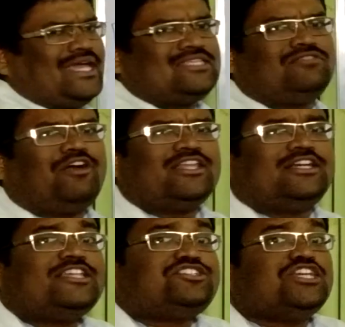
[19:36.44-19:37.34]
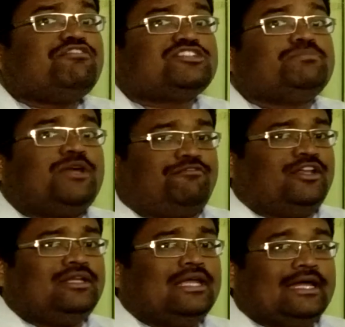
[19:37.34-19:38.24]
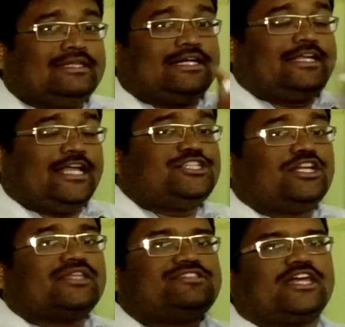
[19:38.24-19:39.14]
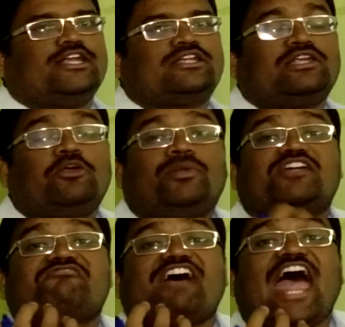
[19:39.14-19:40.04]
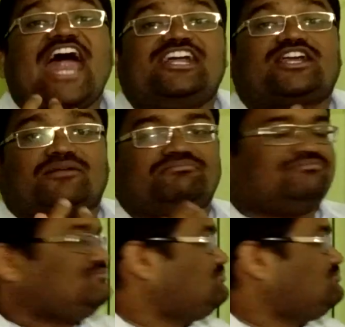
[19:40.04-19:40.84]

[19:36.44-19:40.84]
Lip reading: is the distinction between the tertiary and the secondary? Development of antrum.